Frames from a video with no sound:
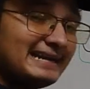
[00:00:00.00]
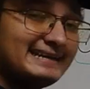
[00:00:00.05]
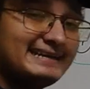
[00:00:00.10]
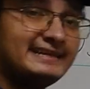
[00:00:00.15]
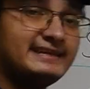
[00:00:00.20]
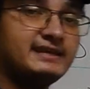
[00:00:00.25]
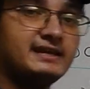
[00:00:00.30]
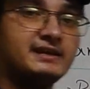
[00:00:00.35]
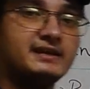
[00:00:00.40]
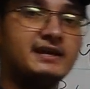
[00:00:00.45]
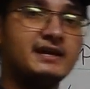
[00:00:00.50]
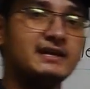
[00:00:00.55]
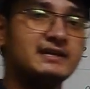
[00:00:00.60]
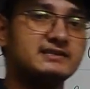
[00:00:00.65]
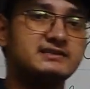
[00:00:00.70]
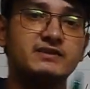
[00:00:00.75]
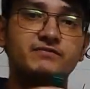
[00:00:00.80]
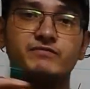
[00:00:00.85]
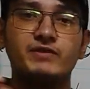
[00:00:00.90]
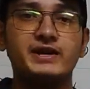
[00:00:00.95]
DNA
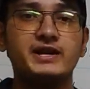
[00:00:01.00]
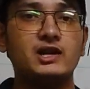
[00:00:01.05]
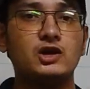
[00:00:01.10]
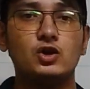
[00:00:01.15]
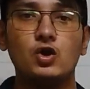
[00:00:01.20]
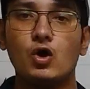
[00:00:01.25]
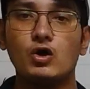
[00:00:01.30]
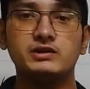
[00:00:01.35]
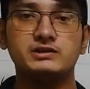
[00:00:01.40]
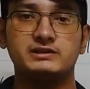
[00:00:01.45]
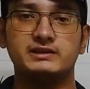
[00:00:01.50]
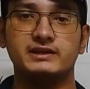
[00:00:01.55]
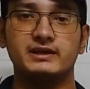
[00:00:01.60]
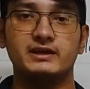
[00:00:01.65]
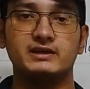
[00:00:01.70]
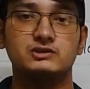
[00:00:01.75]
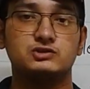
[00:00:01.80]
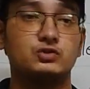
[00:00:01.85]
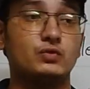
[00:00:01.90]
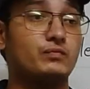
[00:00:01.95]
is a very long
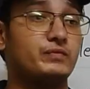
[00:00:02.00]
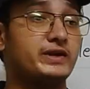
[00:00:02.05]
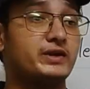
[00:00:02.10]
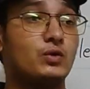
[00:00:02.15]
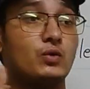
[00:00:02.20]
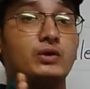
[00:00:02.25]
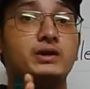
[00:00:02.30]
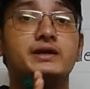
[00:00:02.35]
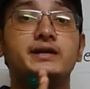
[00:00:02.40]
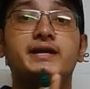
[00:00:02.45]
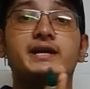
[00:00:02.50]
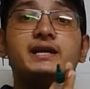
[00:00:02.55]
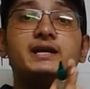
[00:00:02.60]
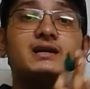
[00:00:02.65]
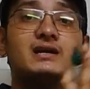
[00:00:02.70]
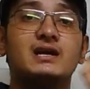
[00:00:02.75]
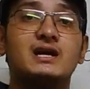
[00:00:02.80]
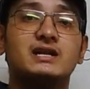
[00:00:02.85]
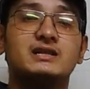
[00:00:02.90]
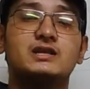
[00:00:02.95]
thing. So we don't
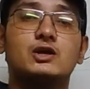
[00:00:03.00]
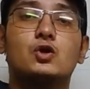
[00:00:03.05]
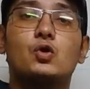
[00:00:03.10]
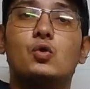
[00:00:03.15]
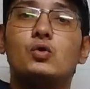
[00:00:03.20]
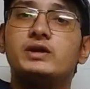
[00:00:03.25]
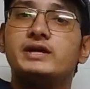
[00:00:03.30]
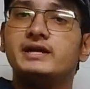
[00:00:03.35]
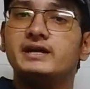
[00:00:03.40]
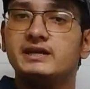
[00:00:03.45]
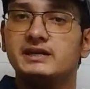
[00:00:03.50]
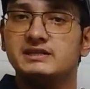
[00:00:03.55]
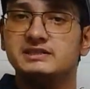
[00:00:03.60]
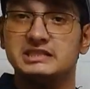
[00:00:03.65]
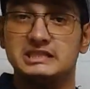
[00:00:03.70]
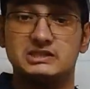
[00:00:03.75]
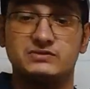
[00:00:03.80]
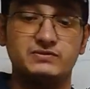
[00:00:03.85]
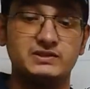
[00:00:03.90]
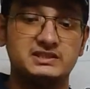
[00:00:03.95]
need the coding
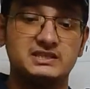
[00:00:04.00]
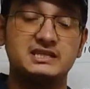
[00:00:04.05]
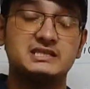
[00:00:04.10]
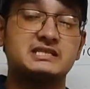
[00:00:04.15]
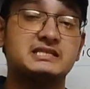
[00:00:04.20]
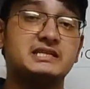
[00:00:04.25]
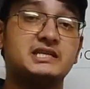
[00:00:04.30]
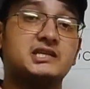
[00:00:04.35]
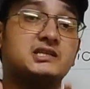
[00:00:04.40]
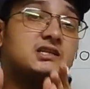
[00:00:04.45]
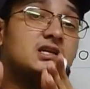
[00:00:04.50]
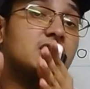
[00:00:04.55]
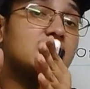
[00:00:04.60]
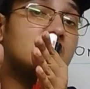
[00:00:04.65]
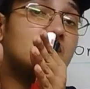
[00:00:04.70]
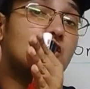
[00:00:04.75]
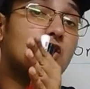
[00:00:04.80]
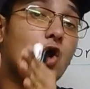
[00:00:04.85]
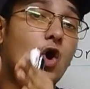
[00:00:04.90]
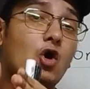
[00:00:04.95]
regions. We just need
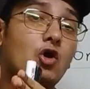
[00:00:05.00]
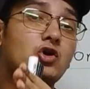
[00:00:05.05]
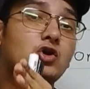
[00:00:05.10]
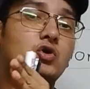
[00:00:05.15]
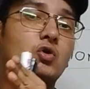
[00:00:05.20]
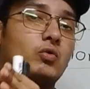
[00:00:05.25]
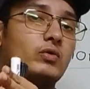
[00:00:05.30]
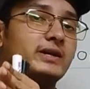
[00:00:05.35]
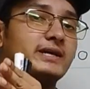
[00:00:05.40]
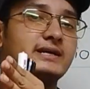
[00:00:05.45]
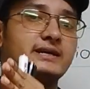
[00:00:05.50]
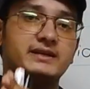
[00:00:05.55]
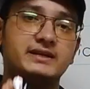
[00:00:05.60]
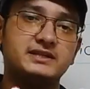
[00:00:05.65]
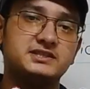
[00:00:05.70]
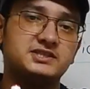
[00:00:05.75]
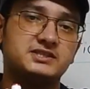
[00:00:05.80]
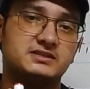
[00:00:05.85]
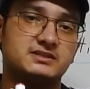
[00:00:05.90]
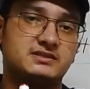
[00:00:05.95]
the non-coding
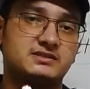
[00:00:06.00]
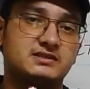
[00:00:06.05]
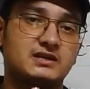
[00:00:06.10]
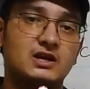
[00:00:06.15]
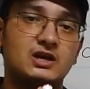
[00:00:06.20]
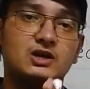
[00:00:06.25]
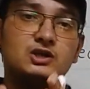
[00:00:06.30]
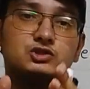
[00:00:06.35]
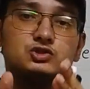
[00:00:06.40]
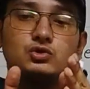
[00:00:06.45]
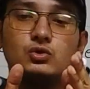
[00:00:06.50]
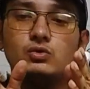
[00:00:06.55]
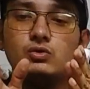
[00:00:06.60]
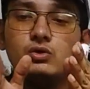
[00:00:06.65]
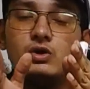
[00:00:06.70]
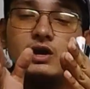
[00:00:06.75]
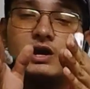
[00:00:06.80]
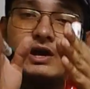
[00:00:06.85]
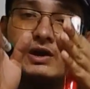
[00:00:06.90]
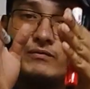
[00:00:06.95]
regions.
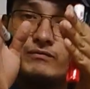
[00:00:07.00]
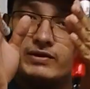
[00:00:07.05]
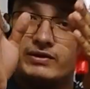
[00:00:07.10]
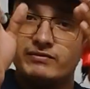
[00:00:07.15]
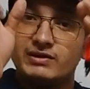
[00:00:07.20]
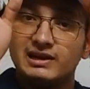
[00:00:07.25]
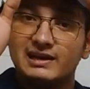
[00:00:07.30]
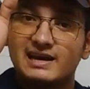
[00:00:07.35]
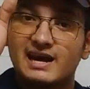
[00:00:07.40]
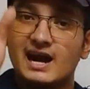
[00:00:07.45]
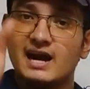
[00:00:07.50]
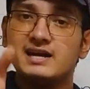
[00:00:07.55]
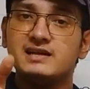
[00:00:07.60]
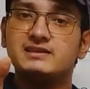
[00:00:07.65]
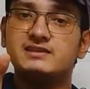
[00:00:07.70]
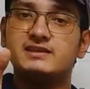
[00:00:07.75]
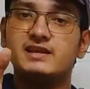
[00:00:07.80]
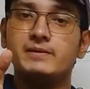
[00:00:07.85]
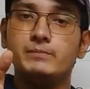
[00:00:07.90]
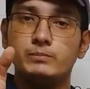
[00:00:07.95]
So we will
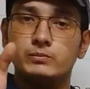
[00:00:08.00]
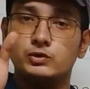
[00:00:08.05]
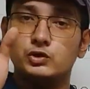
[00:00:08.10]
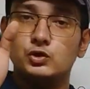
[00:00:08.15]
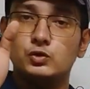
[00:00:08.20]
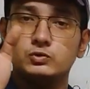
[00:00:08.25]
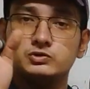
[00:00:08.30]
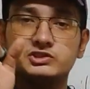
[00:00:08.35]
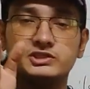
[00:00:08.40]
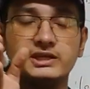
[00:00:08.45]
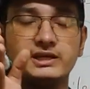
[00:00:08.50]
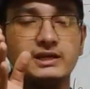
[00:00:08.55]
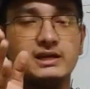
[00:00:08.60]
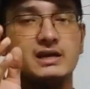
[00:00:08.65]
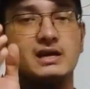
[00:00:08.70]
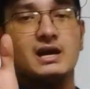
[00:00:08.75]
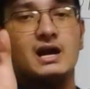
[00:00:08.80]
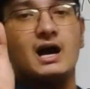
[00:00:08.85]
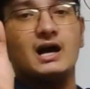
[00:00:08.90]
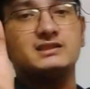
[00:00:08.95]
cut them
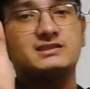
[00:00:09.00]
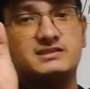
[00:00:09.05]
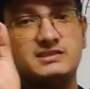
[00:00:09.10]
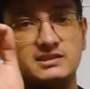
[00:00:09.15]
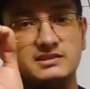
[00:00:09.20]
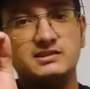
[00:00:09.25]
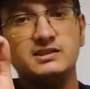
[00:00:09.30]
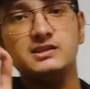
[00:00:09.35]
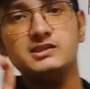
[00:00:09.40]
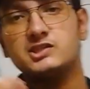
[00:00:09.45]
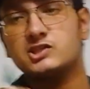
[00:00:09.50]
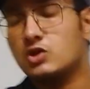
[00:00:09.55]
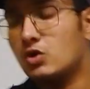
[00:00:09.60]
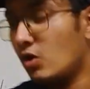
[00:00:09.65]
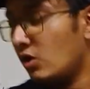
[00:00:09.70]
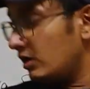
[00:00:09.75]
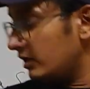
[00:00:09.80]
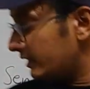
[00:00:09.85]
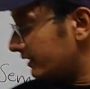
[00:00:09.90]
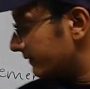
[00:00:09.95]
using a scissors
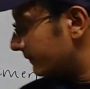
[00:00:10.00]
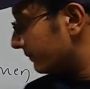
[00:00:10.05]
called